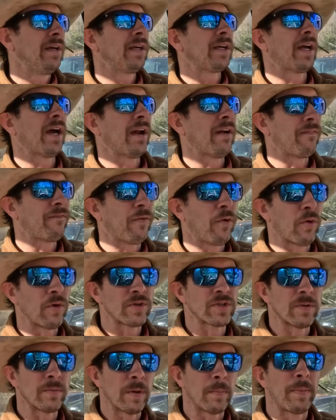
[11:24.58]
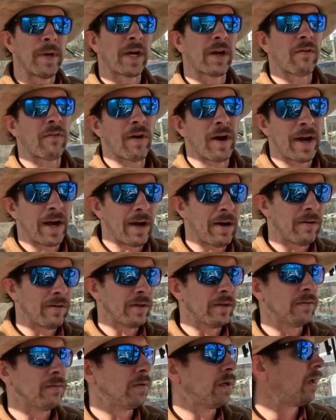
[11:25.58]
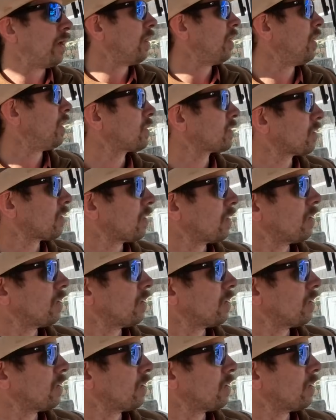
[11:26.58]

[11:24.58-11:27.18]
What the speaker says: kind of force them to pick around and hustle